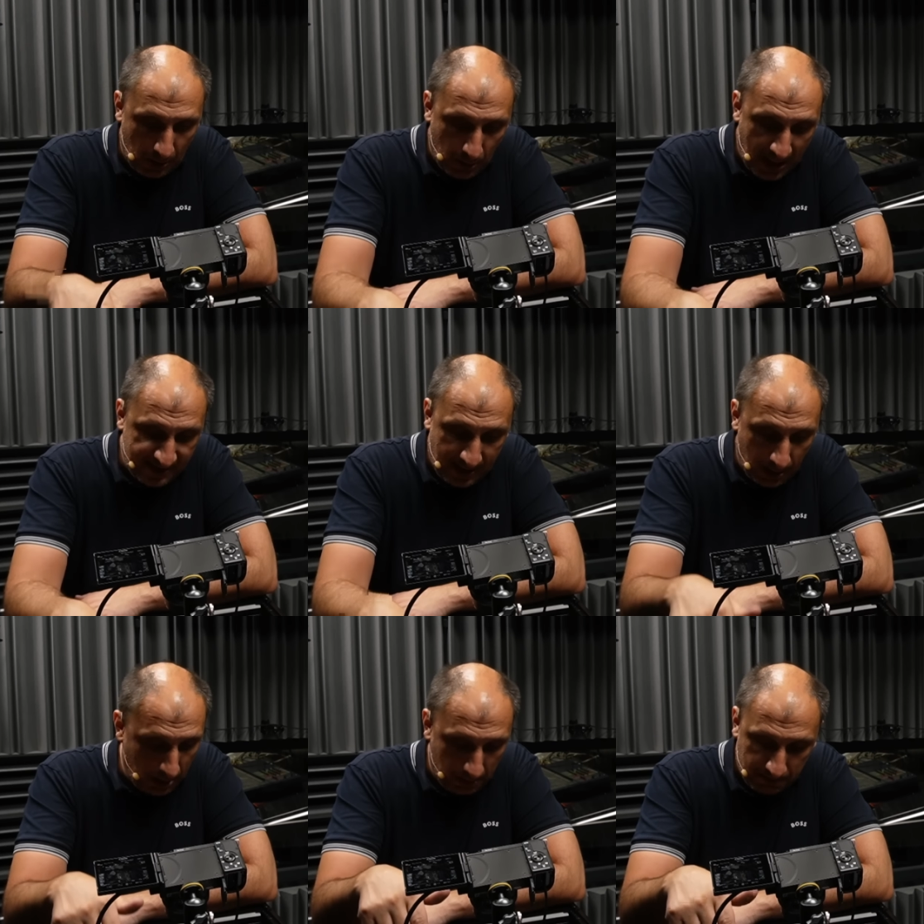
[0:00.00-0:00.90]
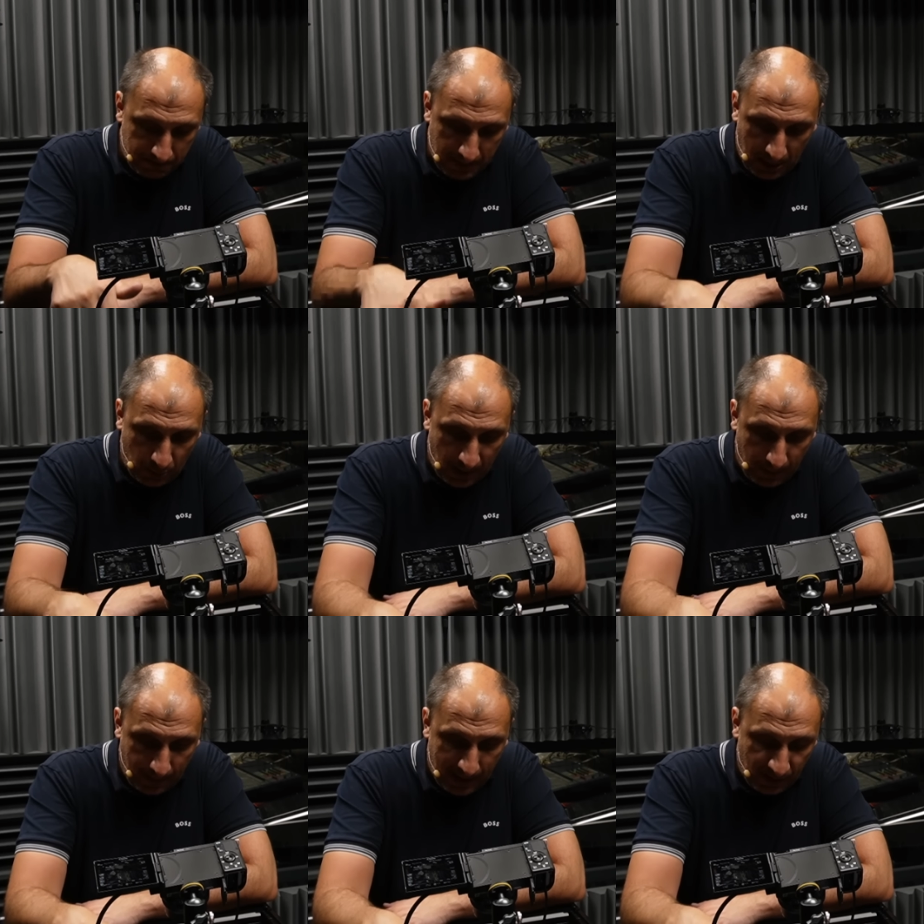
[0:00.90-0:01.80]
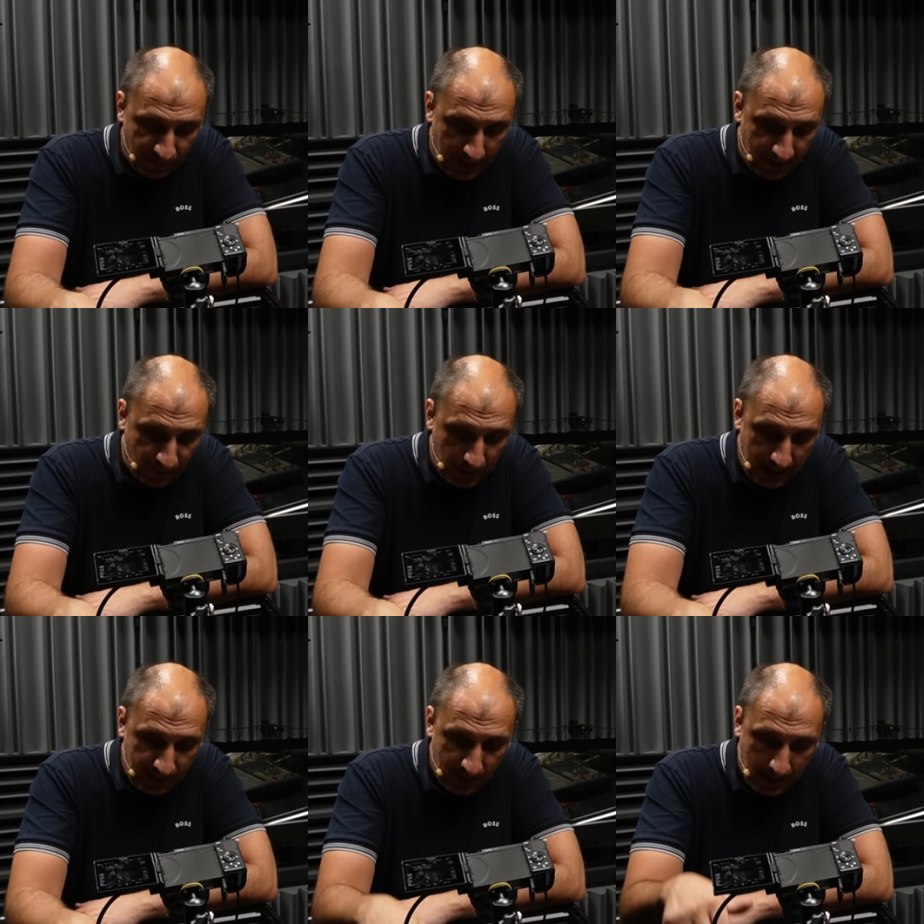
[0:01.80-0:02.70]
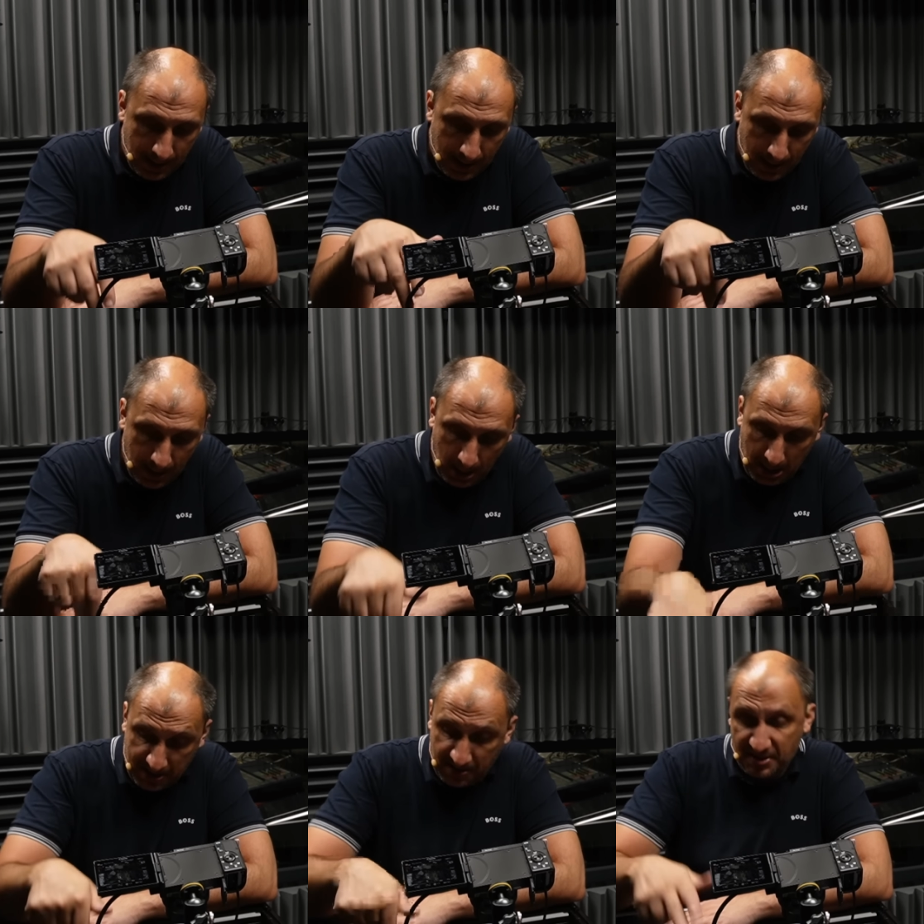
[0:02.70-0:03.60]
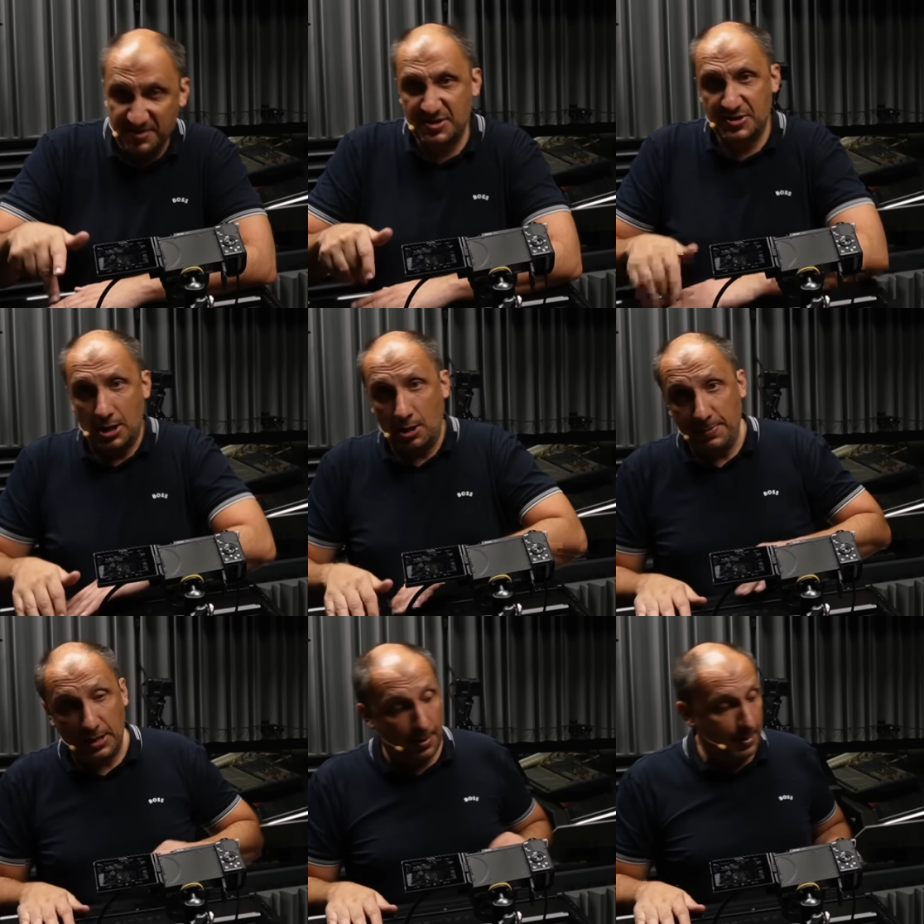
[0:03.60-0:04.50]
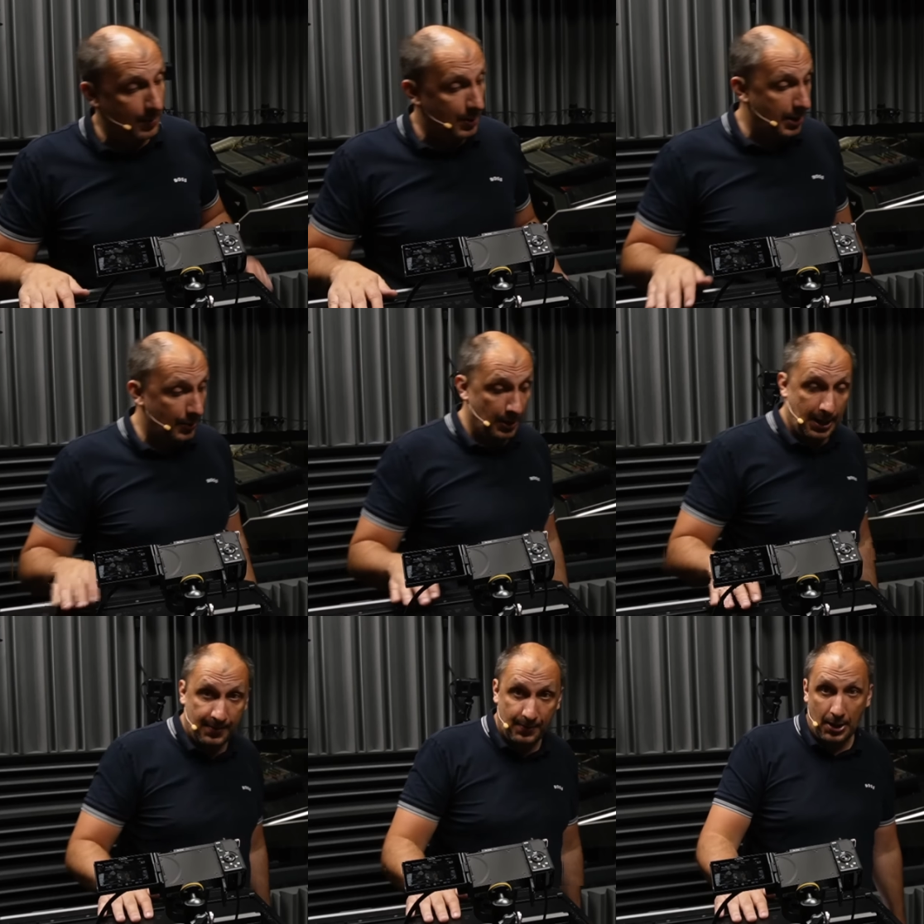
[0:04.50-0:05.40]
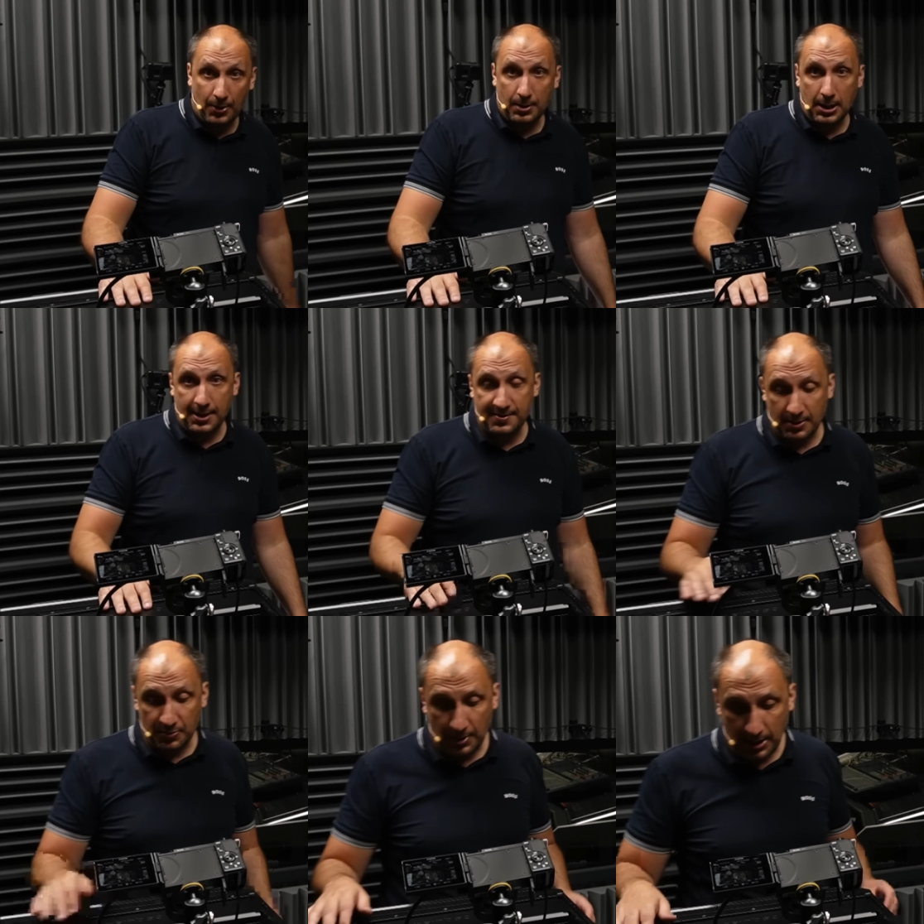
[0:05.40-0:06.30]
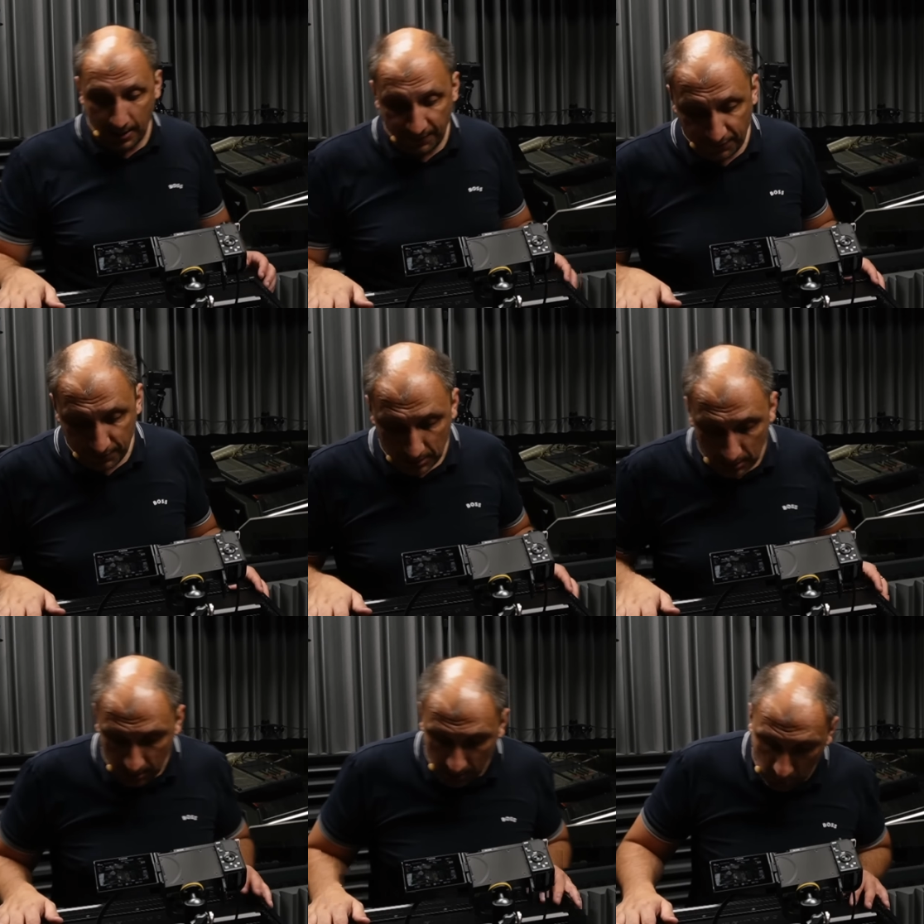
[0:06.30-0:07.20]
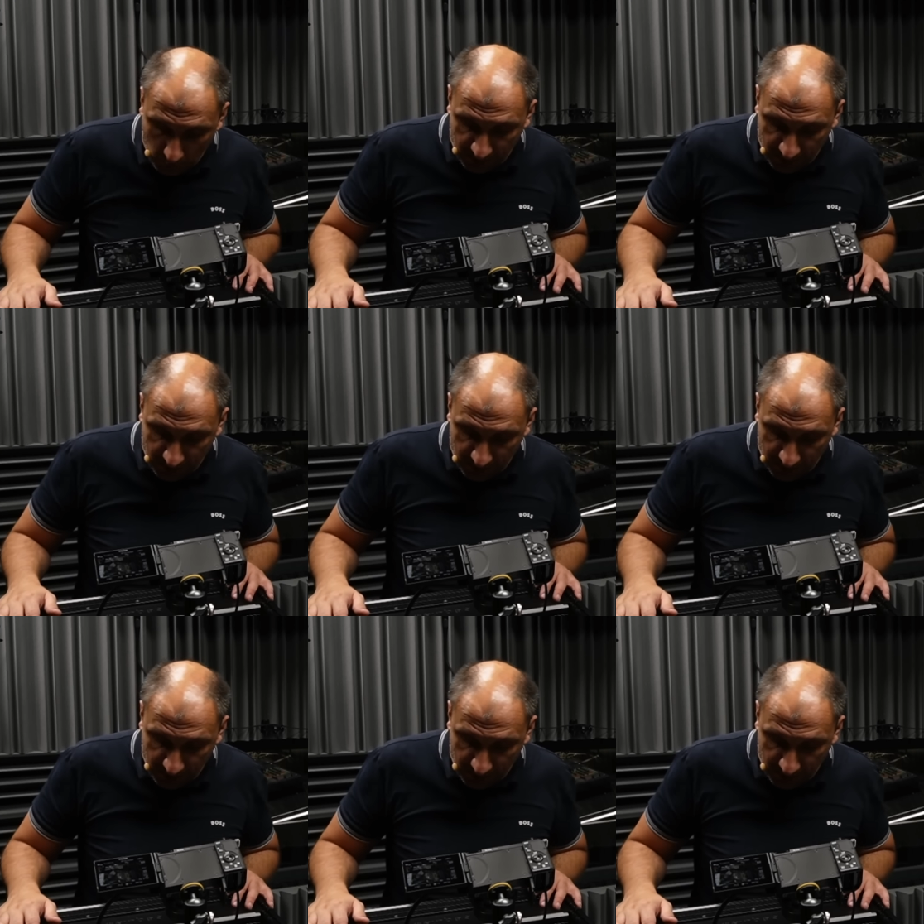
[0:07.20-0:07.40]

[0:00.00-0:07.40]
asking an incredible amount of money for that. And the discs are becoming rarer and rarer. I tend to have quite a